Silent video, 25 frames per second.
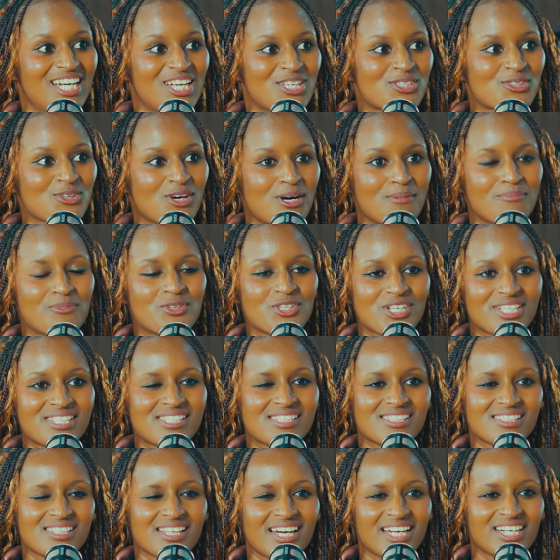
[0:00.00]
So I'm
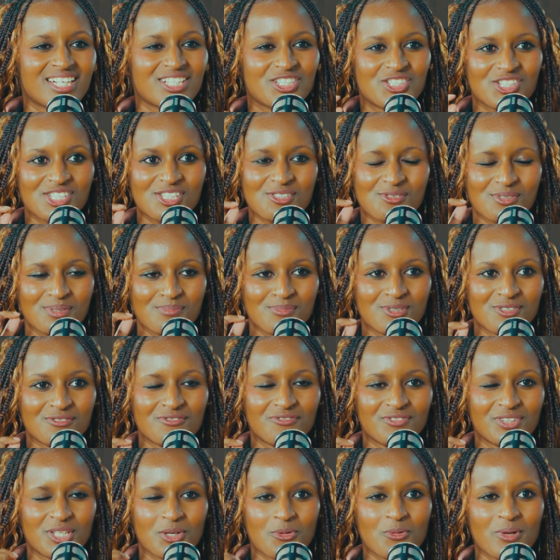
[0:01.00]
just
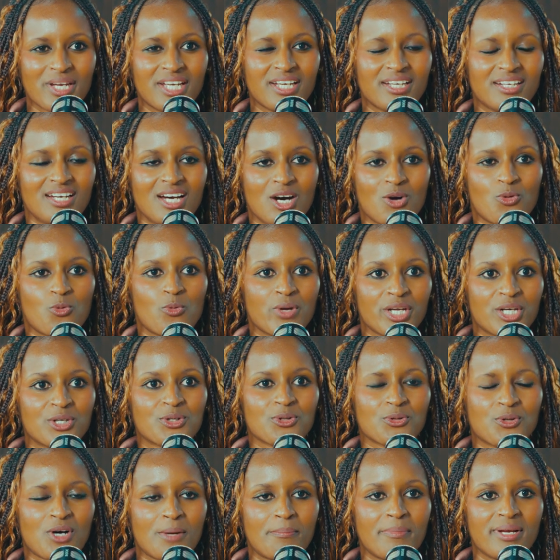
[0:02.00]
remove the way we
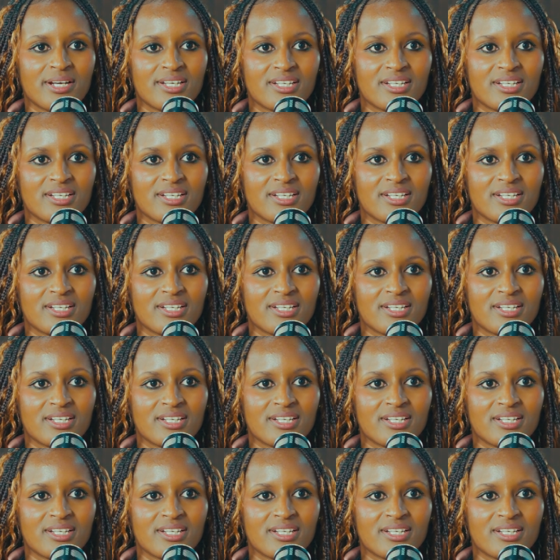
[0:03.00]
grew up.